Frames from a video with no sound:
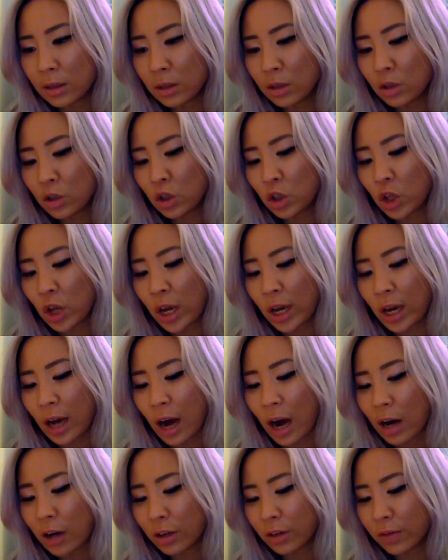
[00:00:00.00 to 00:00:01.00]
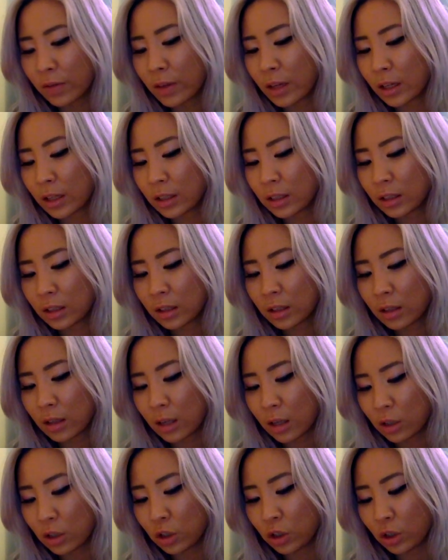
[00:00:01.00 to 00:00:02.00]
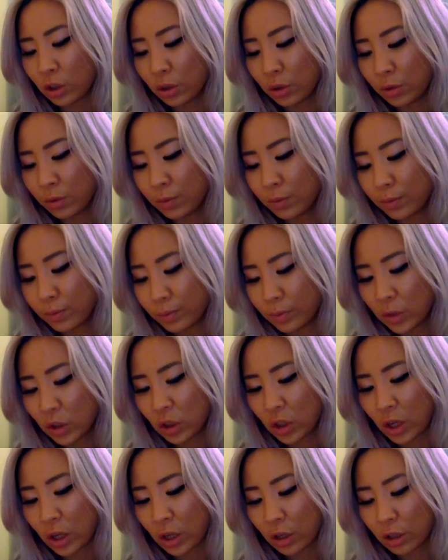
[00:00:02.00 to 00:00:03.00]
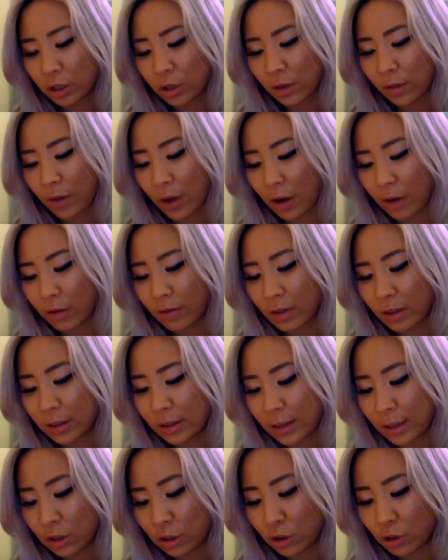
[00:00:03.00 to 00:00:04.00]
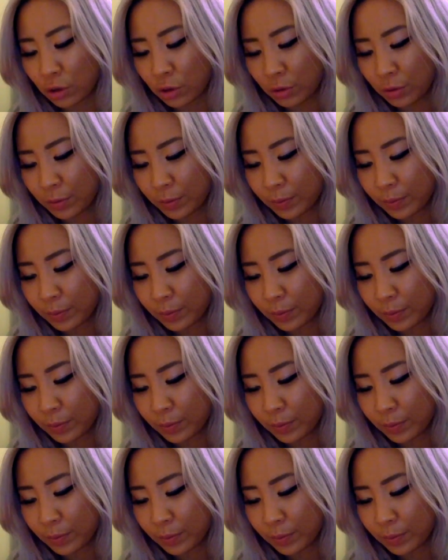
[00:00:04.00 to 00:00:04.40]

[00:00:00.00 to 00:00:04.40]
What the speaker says: shake out of this issue. Shake yourself out of this issue.